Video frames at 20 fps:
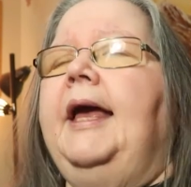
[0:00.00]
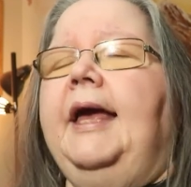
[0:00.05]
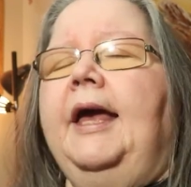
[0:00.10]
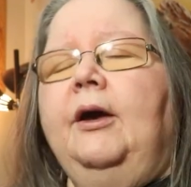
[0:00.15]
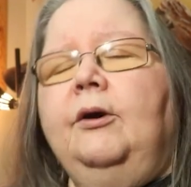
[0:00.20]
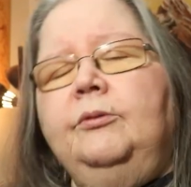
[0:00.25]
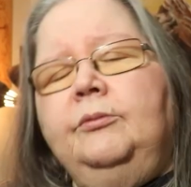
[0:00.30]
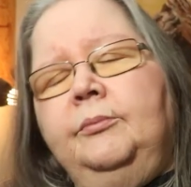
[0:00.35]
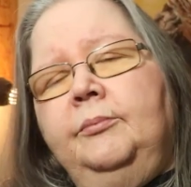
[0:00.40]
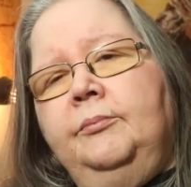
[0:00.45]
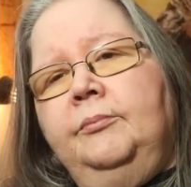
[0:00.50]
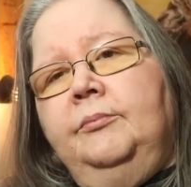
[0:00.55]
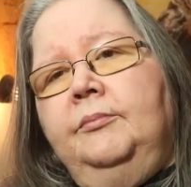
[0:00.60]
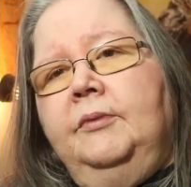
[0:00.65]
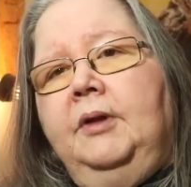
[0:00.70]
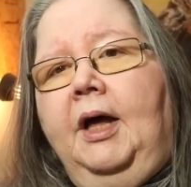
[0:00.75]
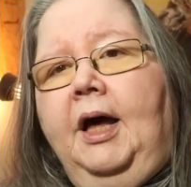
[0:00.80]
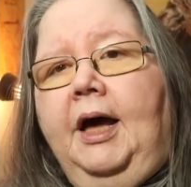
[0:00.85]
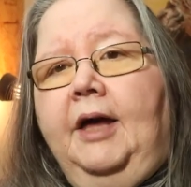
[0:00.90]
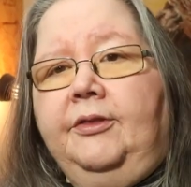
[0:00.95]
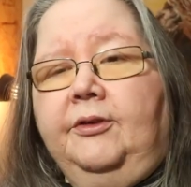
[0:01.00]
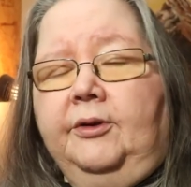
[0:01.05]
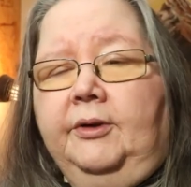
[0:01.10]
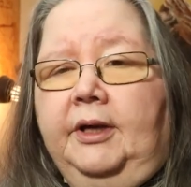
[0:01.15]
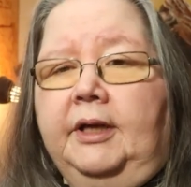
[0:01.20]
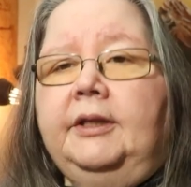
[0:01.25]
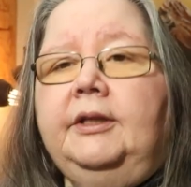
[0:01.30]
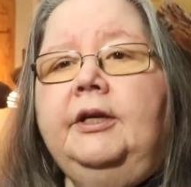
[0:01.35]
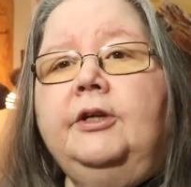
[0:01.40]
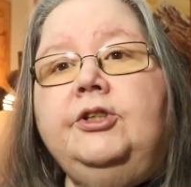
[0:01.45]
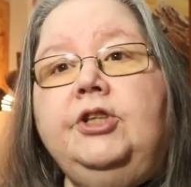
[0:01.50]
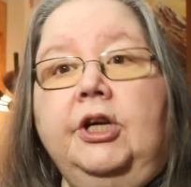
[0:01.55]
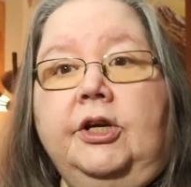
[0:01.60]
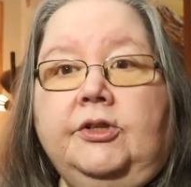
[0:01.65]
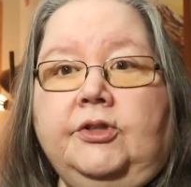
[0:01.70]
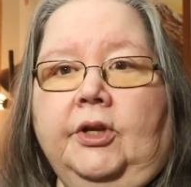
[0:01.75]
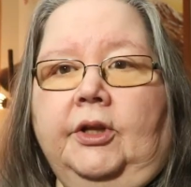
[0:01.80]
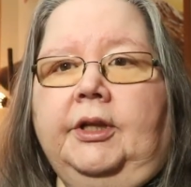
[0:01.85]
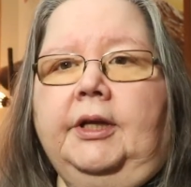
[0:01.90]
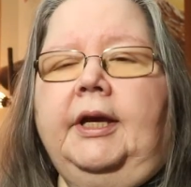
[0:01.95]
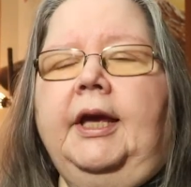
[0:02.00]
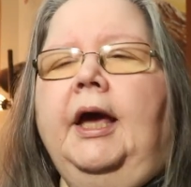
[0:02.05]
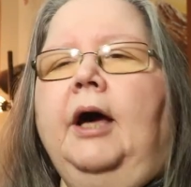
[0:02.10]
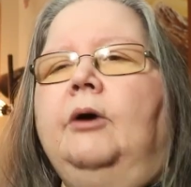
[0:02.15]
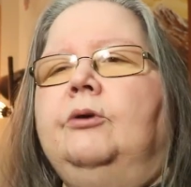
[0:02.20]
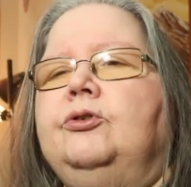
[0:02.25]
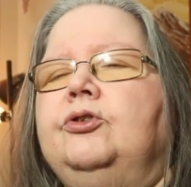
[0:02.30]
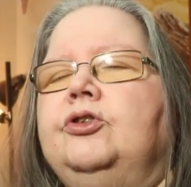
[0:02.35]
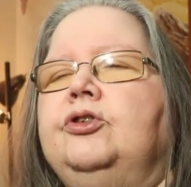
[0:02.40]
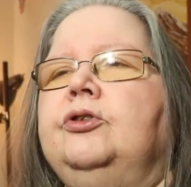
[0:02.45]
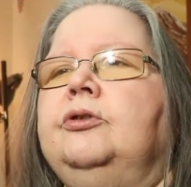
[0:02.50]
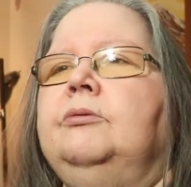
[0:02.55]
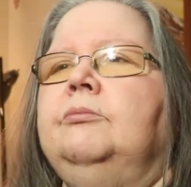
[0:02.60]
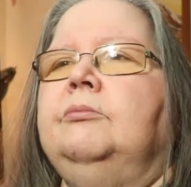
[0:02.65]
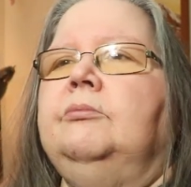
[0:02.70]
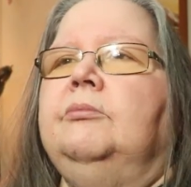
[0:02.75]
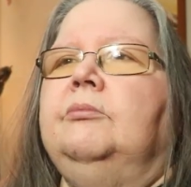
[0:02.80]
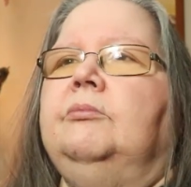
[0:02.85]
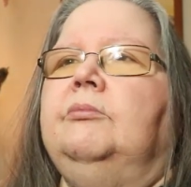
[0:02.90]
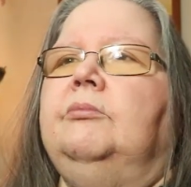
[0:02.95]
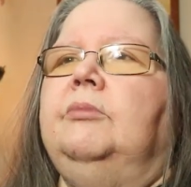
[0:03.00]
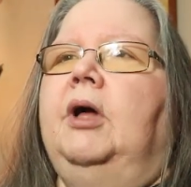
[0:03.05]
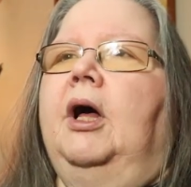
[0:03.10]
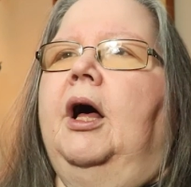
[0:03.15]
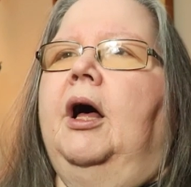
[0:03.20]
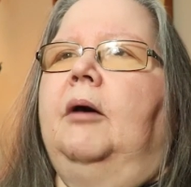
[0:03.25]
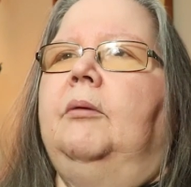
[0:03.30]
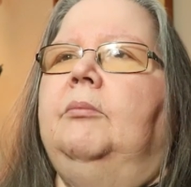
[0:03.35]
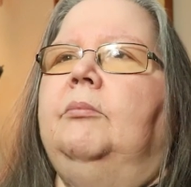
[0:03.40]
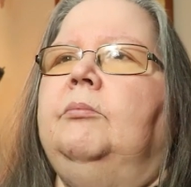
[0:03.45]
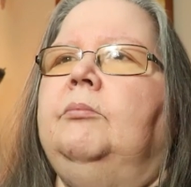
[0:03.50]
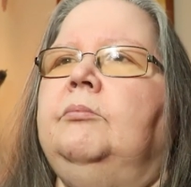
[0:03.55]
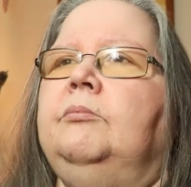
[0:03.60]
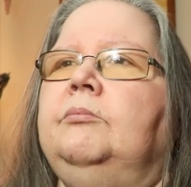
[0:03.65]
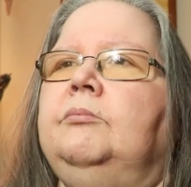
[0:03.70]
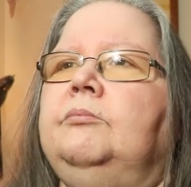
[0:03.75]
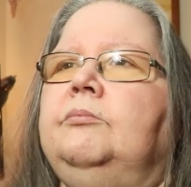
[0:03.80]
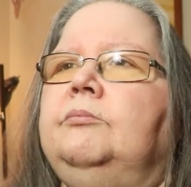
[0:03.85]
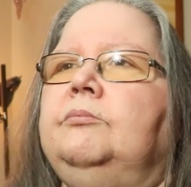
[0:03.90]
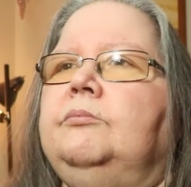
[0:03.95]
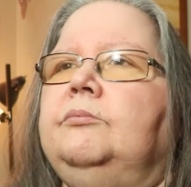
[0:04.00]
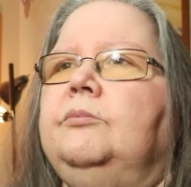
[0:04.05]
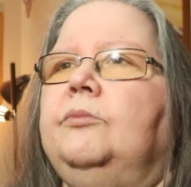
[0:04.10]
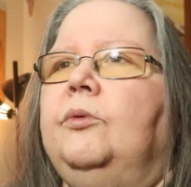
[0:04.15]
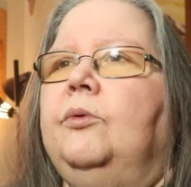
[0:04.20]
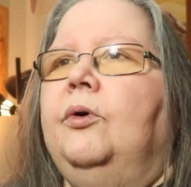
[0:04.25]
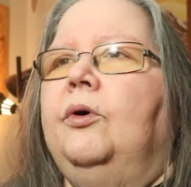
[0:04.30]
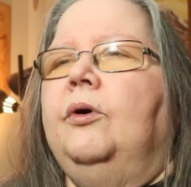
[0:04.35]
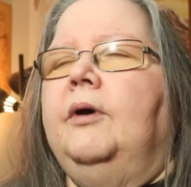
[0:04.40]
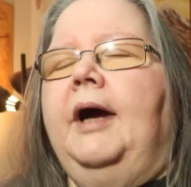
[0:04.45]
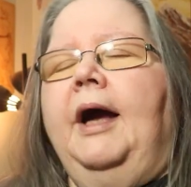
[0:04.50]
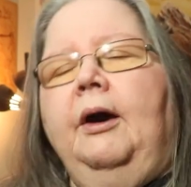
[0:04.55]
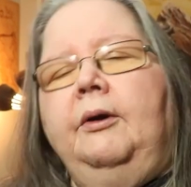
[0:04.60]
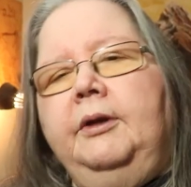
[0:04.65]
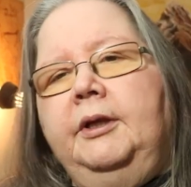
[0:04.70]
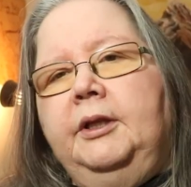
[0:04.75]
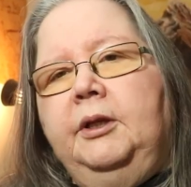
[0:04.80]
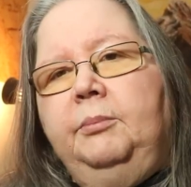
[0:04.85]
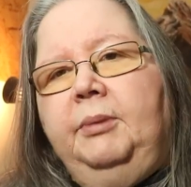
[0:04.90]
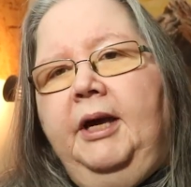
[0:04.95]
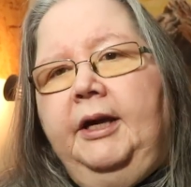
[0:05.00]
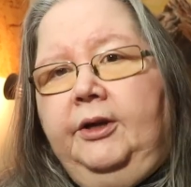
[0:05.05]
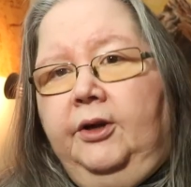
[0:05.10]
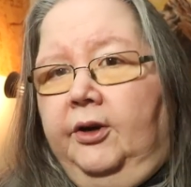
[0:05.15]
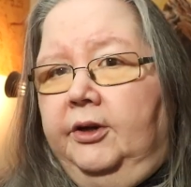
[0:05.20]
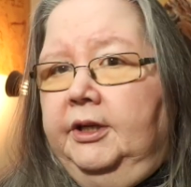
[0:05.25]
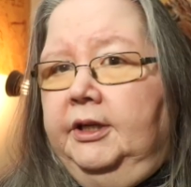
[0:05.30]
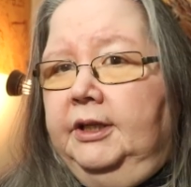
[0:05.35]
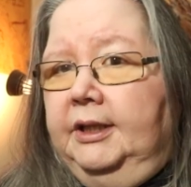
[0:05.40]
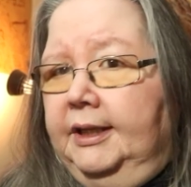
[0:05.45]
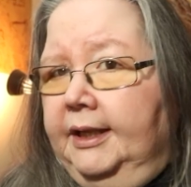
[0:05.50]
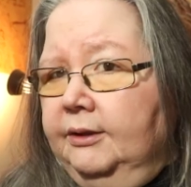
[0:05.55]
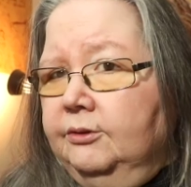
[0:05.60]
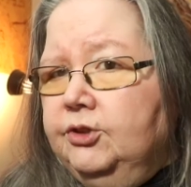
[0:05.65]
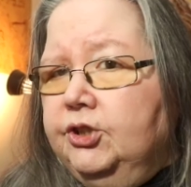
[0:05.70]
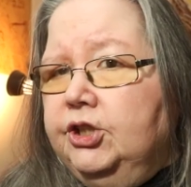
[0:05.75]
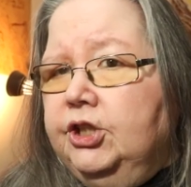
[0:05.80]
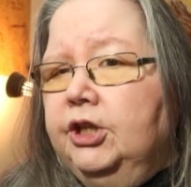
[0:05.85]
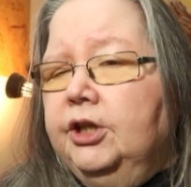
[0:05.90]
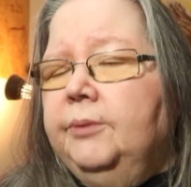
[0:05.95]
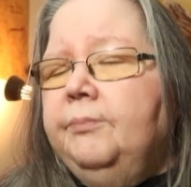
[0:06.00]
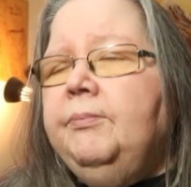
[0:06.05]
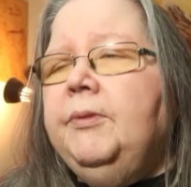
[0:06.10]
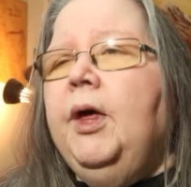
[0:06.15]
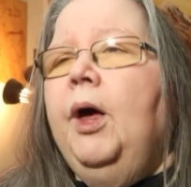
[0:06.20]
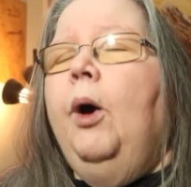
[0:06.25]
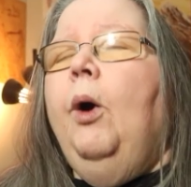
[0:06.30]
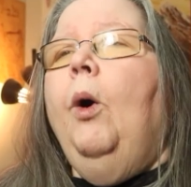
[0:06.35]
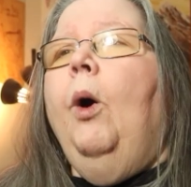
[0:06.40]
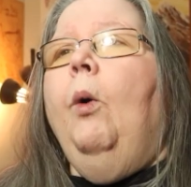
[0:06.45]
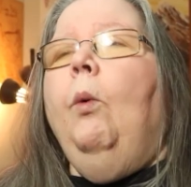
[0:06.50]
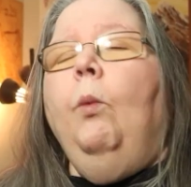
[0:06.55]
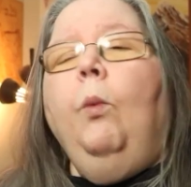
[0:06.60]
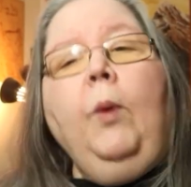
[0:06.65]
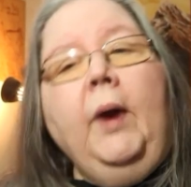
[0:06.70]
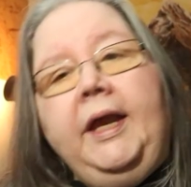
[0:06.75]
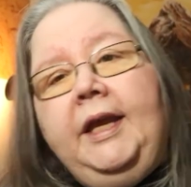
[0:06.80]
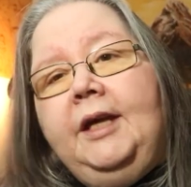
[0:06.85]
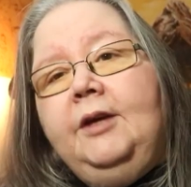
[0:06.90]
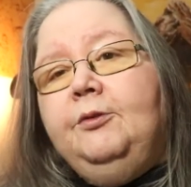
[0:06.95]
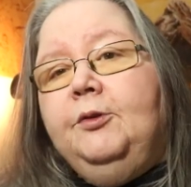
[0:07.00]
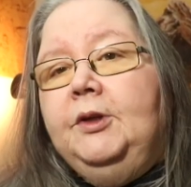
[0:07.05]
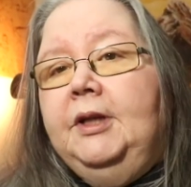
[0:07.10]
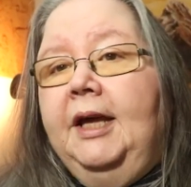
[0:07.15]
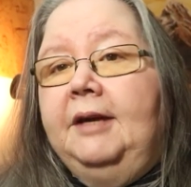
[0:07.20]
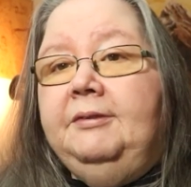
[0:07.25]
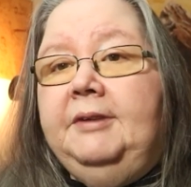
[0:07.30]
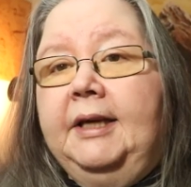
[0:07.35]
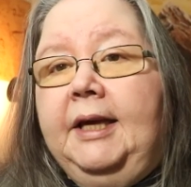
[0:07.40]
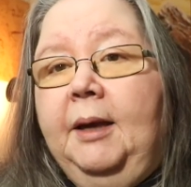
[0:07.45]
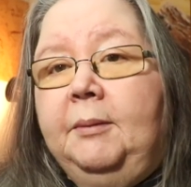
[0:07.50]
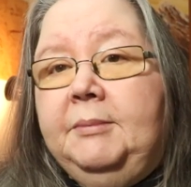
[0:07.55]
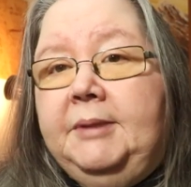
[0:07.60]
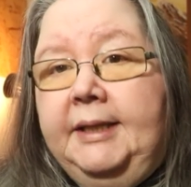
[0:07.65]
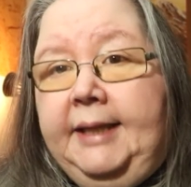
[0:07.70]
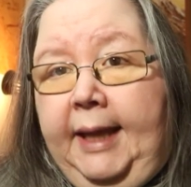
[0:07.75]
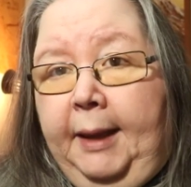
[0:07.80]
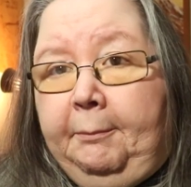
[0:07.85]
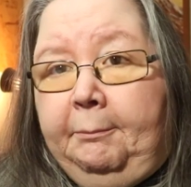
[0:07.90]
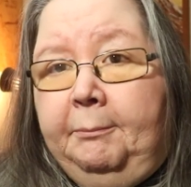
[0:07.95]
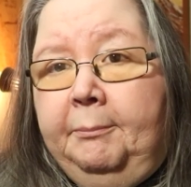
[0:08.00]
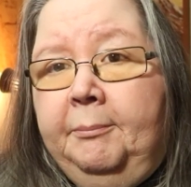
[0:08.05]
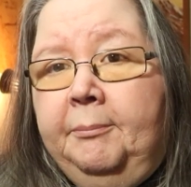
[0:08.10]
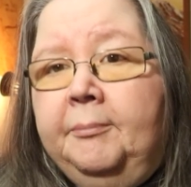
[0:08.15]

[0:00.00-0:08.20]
out either in their chairs on the couch or out in the backyard in a lounge chair waiting for life to come to them.